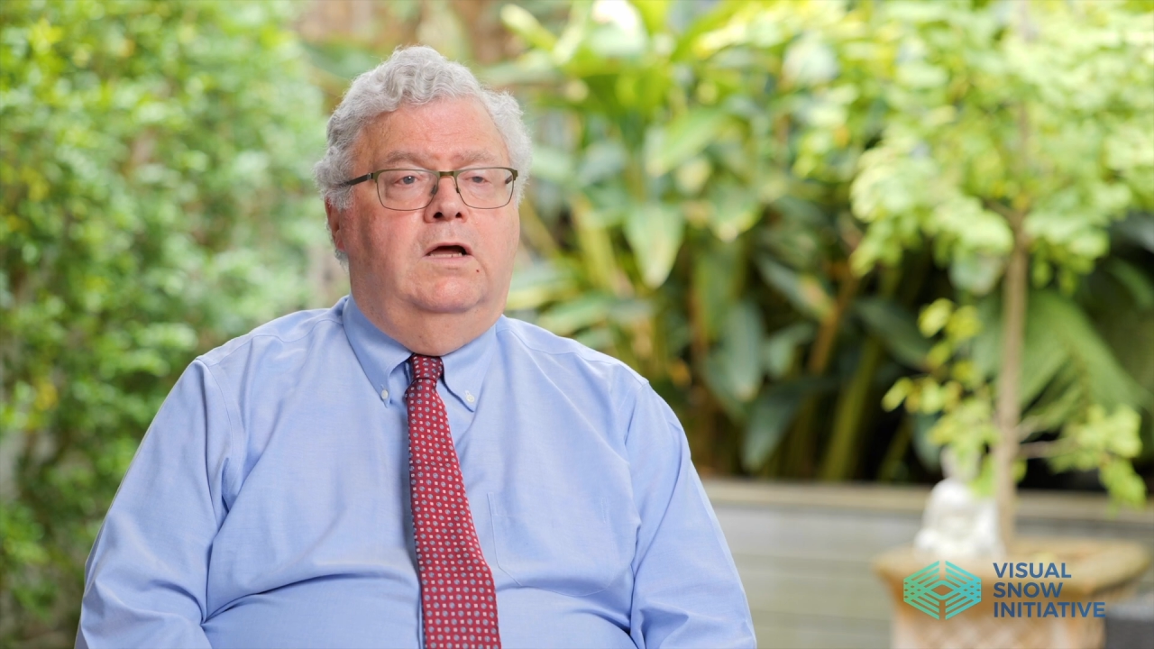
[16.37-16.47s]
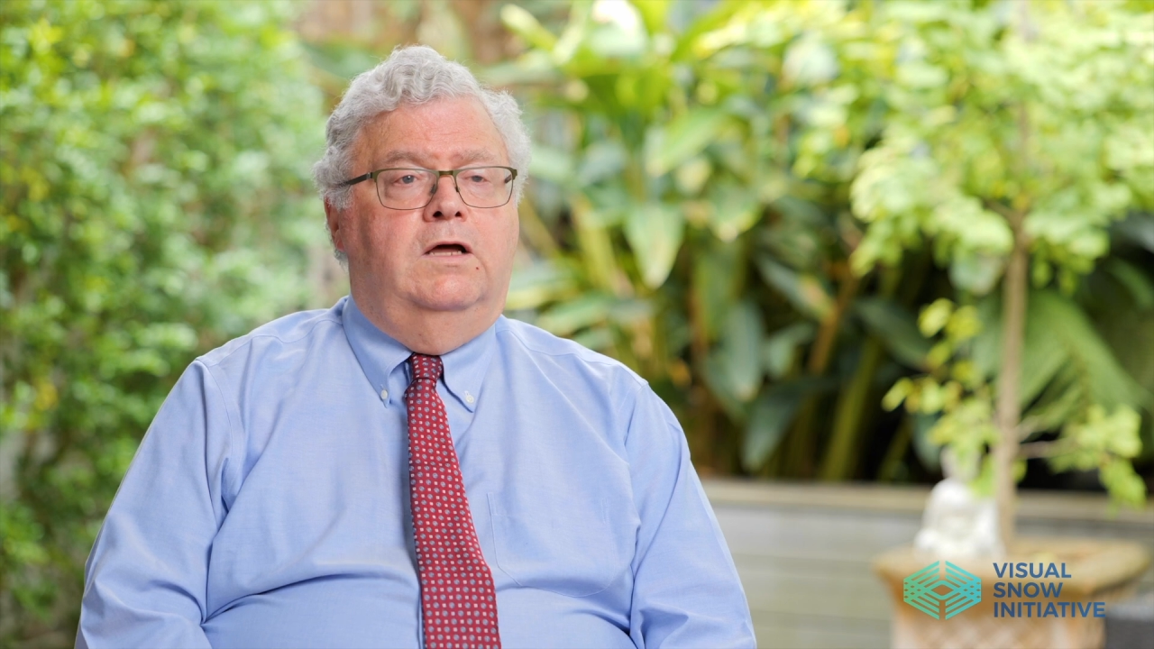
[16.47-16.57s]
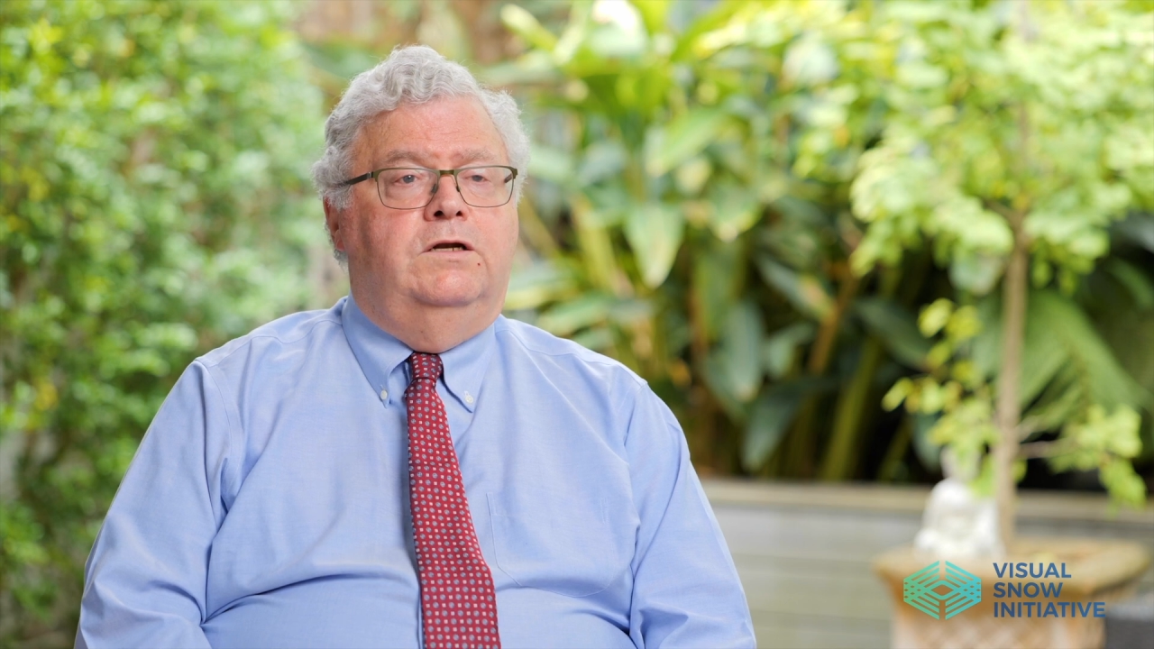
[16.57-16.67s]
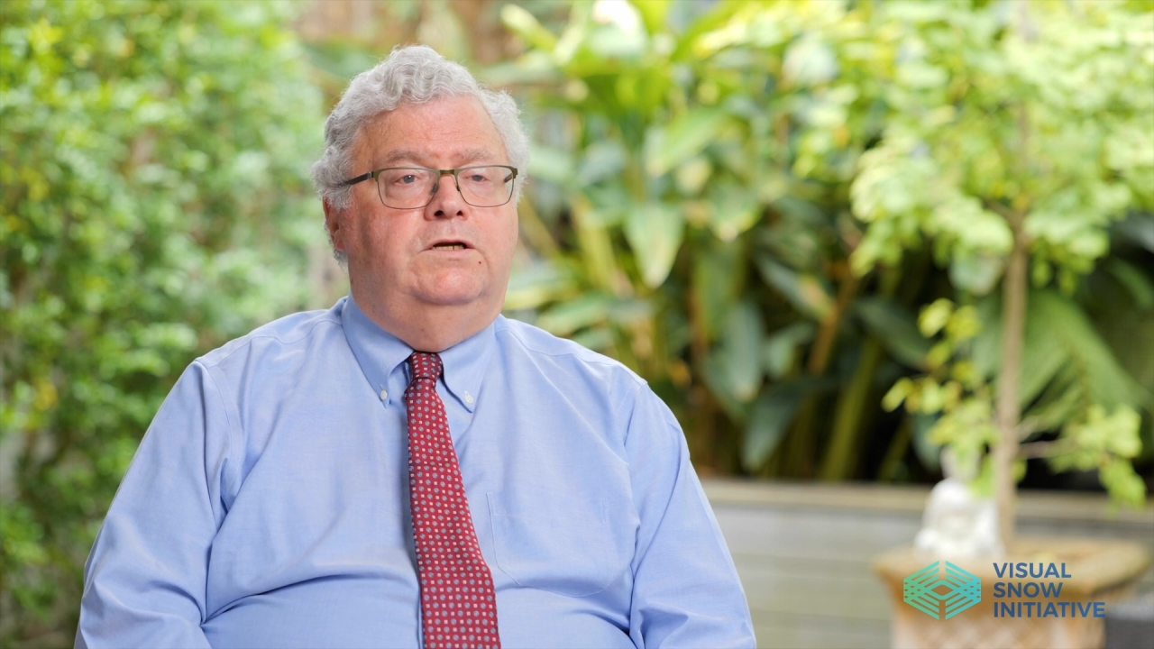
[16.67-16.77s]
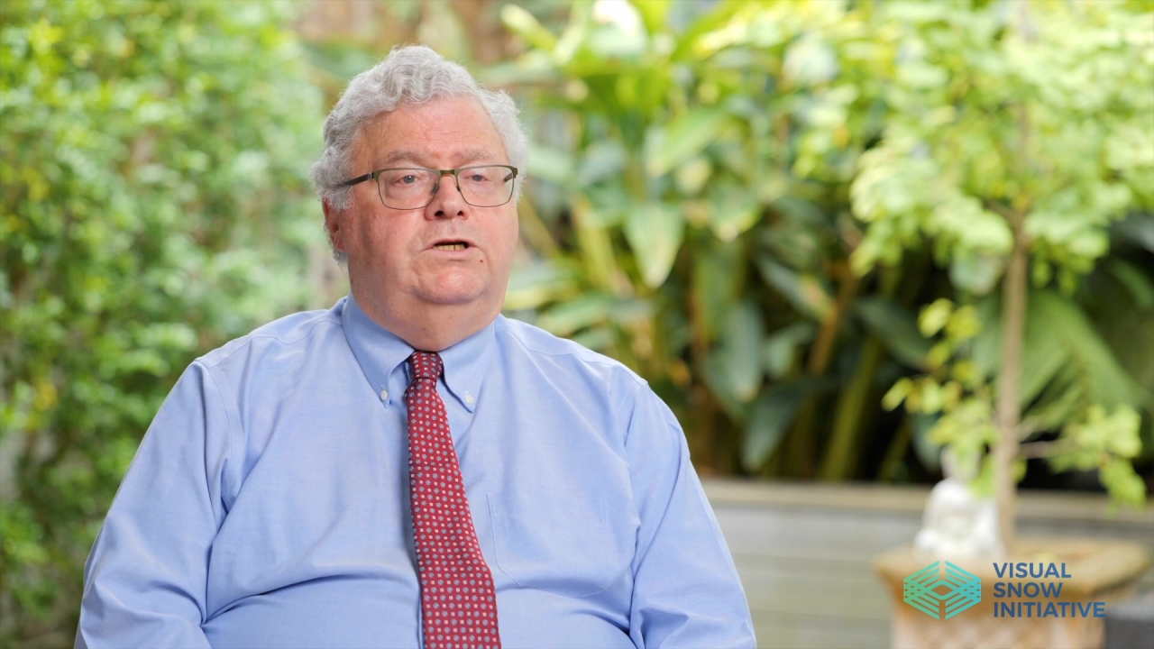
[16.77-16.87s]

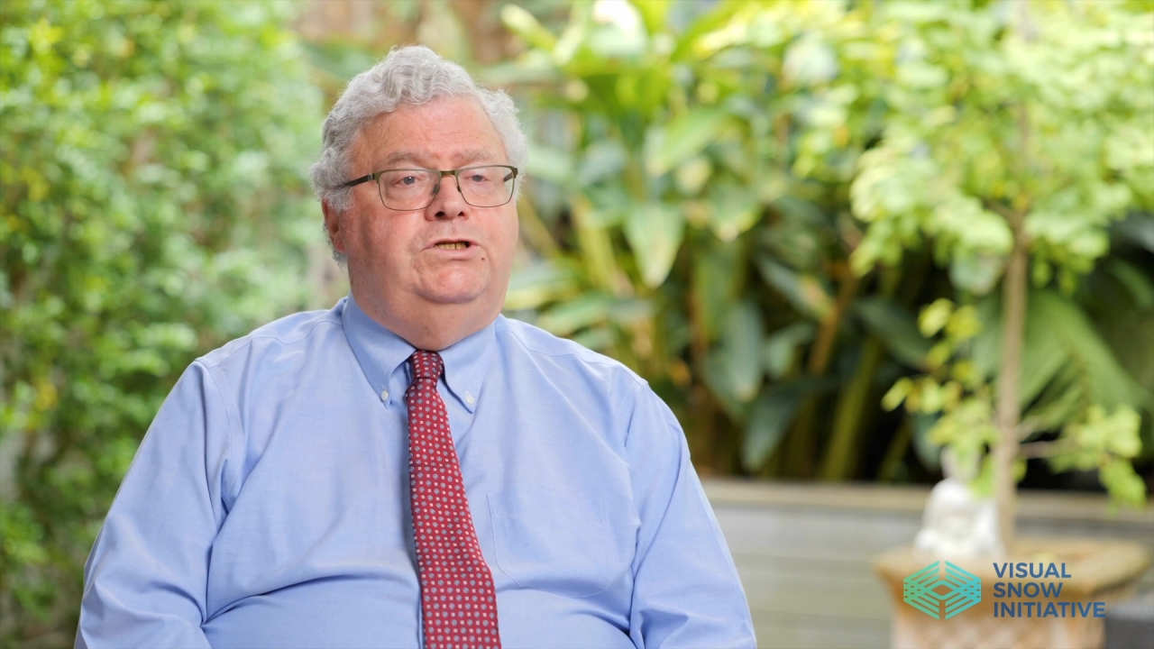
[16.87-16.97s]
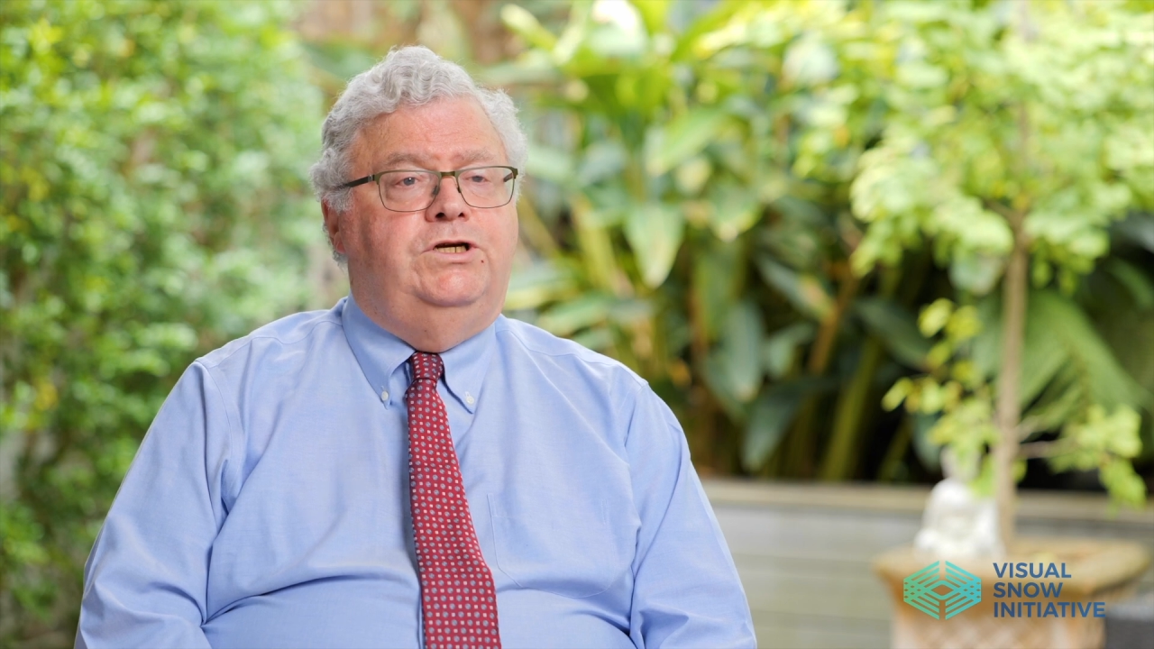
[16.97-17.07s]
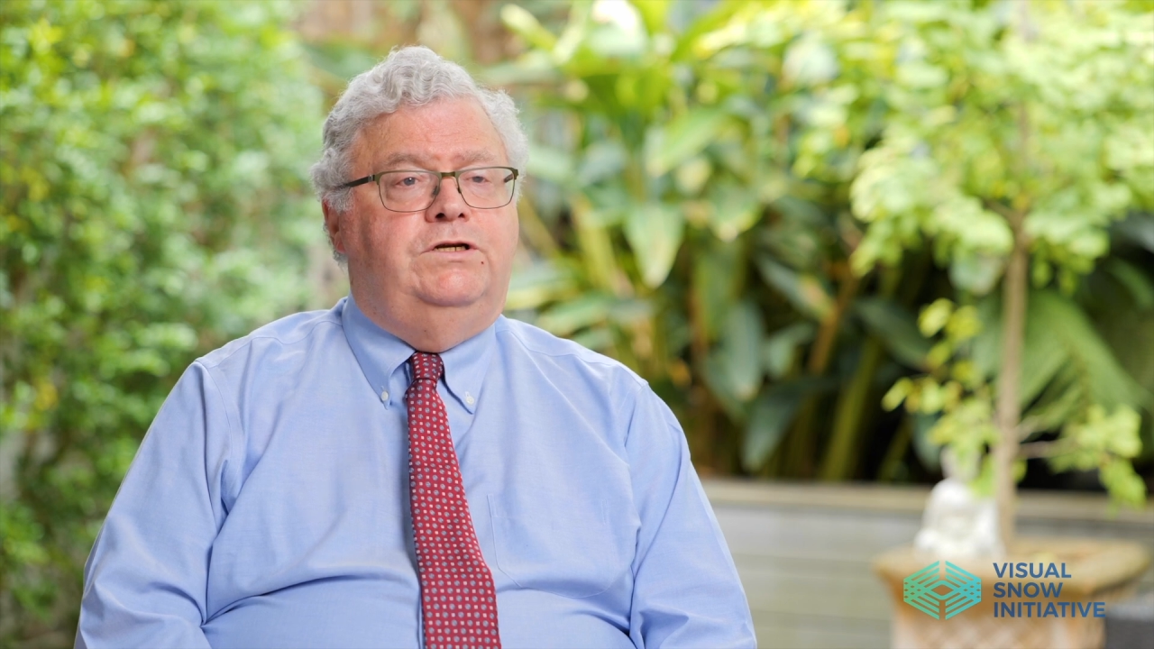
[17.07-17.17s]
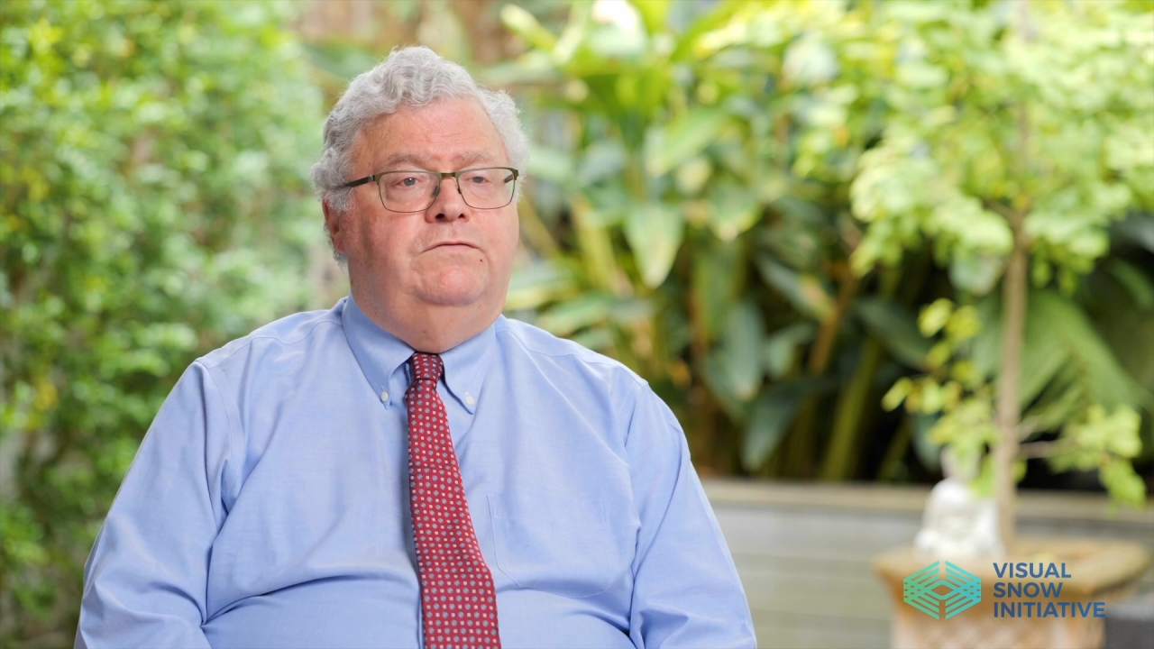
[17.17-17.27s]
And she